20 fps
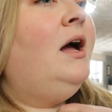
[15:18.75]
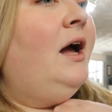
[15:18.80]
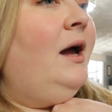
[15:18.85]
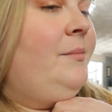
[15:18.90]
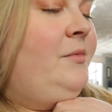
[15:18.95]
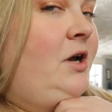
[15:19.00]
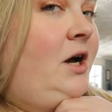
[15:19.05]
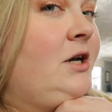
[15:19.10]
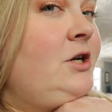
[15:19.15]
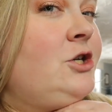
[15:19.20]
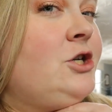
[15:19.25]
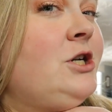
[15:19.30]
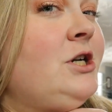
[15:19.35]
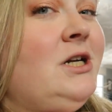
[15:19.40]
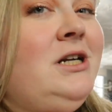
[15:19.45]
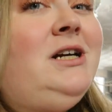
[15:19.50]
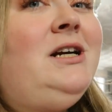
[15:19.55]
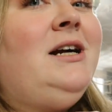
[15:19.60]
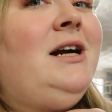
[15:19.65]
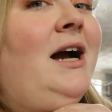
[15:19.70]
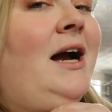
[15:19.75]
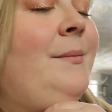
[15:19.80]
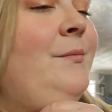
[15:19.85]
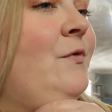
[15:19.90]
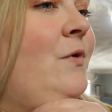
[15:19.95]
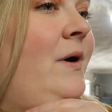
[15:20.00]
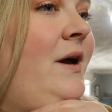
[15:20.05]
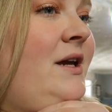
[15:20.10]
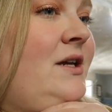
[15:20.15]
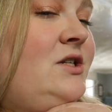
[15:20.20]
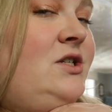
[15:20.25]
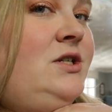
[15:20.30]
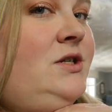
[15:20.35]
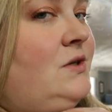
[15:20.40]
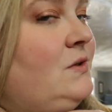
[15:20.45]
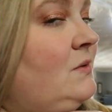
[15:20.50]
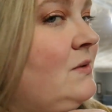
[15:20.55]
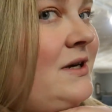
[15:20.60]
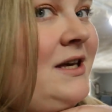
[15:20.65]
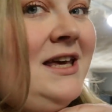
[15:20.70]
I'm not sure I'm going
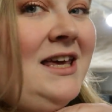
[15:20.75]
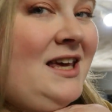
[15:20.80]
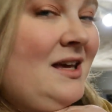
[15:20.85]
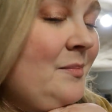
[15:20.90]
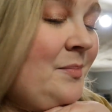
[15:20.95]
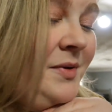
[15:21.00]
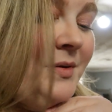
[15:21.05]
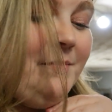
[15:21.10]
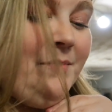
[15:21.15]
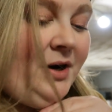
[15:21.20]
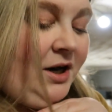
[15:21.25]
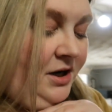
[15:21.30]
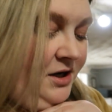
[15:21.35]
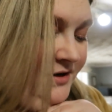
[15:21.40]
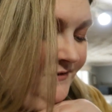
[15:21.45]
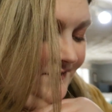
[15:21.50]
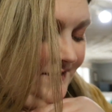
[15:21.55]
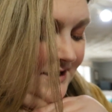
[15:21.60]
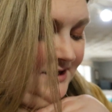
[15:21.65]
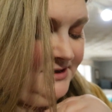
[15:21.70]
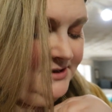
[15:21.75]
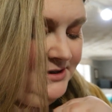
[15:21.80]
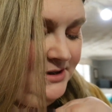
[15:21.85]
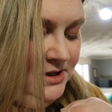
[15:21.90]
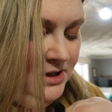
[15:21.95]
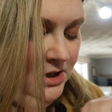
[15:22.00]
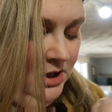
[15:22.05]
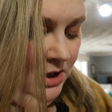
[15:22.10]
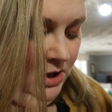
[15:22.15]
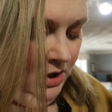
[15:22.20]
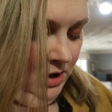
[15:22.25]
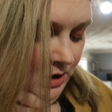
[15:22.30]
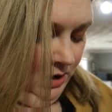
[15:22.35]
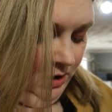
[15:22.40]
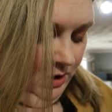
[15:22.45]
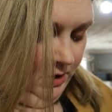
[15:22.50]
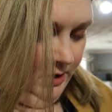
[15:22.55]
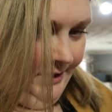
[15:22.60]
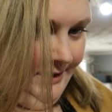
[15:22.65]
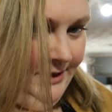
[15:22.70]
to keep part of it
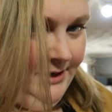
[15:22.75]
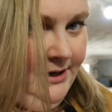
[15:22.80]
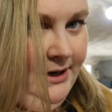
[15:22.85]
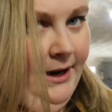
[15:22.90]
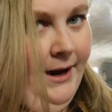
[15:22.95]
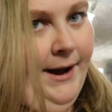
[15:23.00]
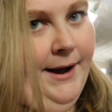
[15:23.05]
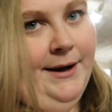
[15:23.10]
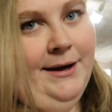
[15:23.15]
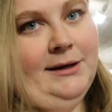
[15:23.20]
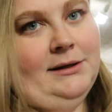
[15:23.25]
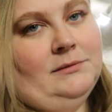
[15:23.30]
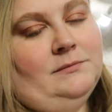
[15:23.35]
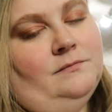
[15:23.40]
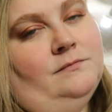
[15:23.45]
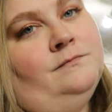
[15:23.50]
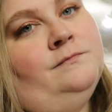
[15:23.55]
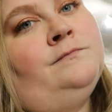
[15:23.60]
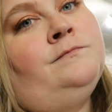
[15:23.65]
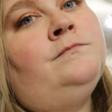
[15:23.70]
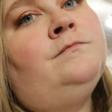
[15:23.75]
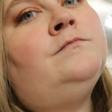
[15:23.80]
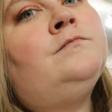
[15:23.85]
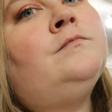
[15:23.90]
on um,